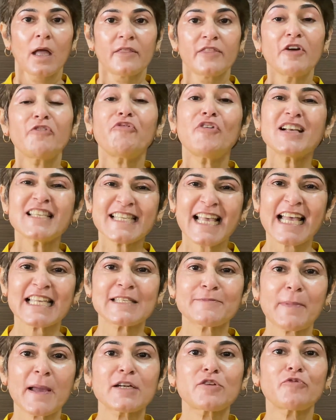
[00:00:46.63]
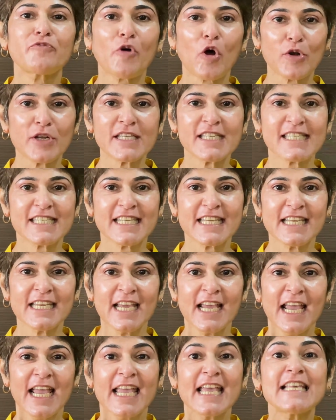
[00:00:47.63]
The first aspect of
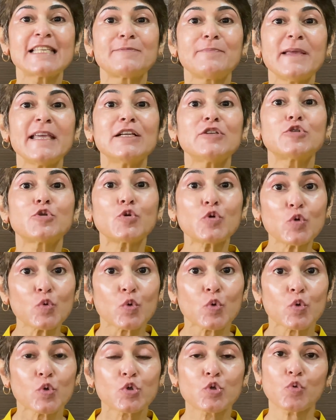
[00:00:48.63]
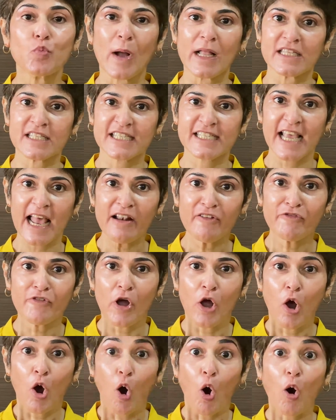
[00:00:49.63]
honesty is being true to oneself
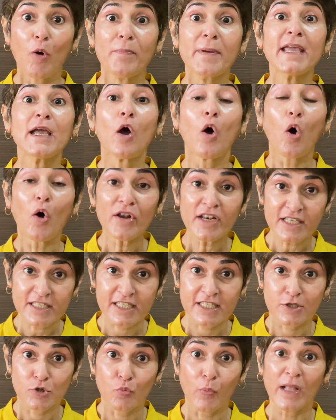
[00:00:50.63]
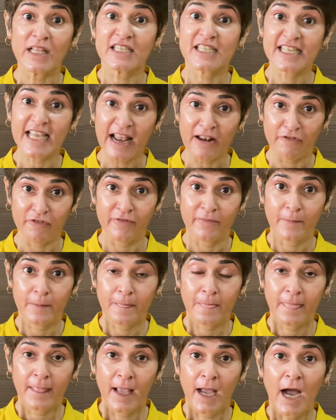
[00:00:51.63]
or being honest to oneself.
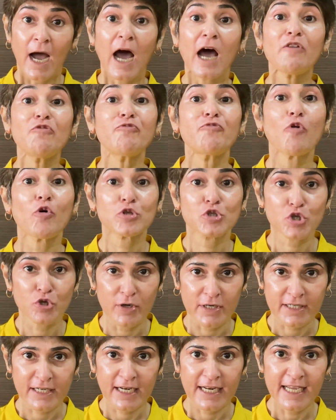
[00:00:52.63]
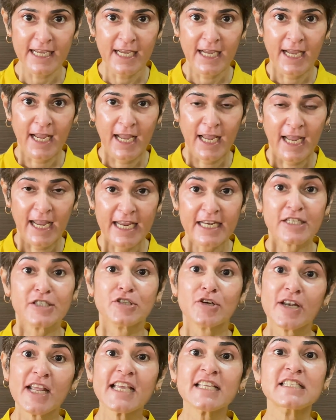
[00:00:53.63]
Unfortunately, in
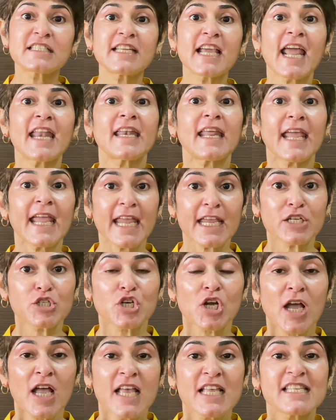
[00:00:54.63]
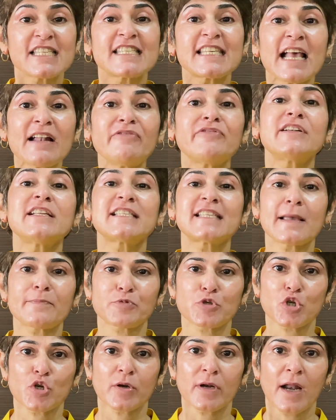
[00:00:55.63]
today's day and age,
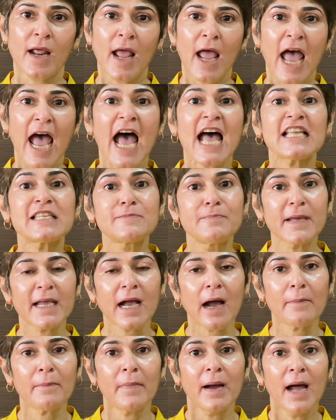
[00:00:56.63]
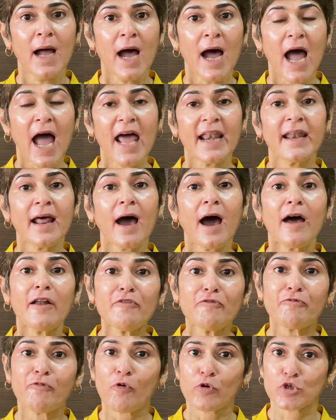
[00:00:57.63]
self-deception has become an
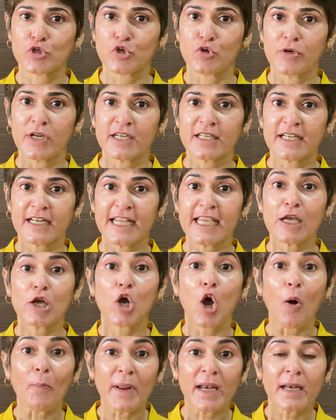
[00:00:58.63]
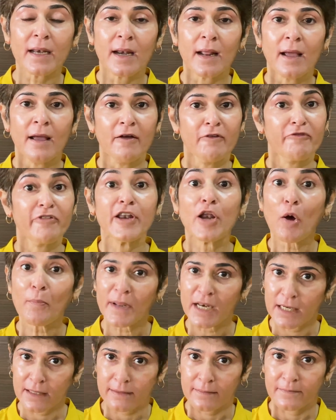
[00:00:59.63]
unfortunately common
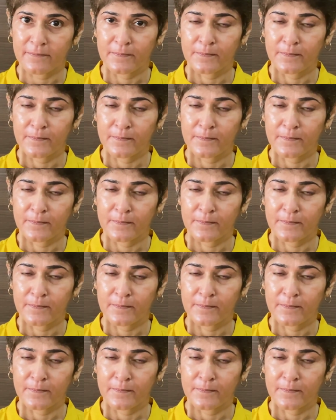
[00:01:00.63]
phenomenon.